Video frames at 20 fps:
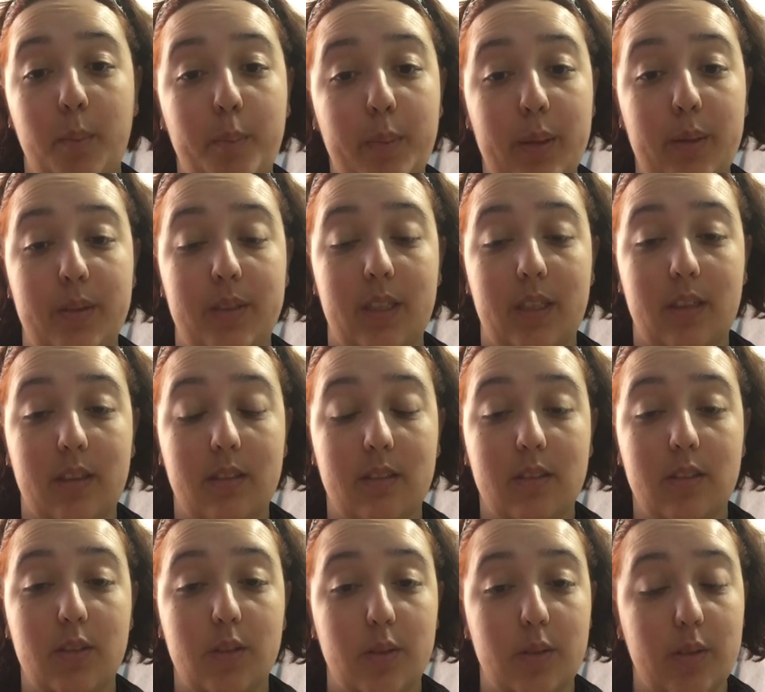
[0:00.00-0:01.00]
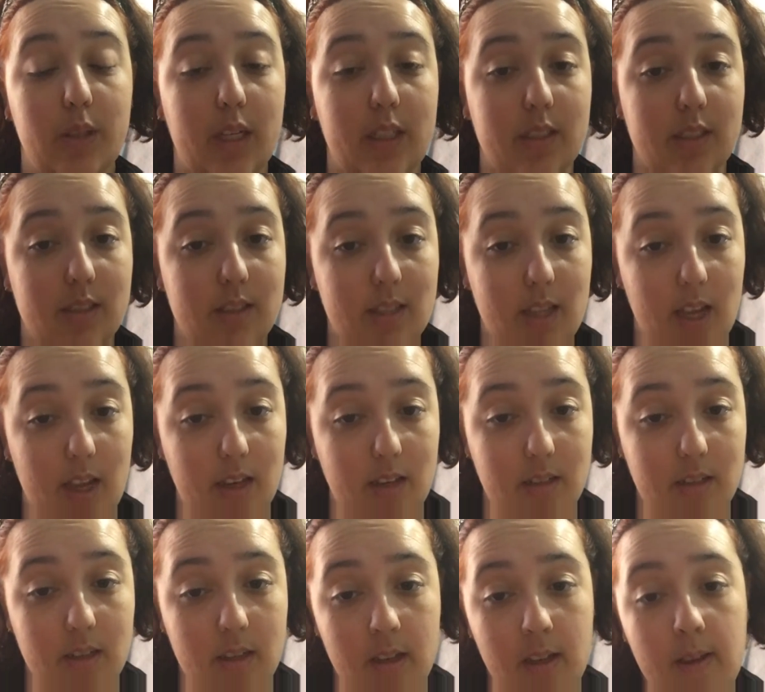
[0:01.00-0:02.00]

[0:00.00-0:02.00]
building to understand.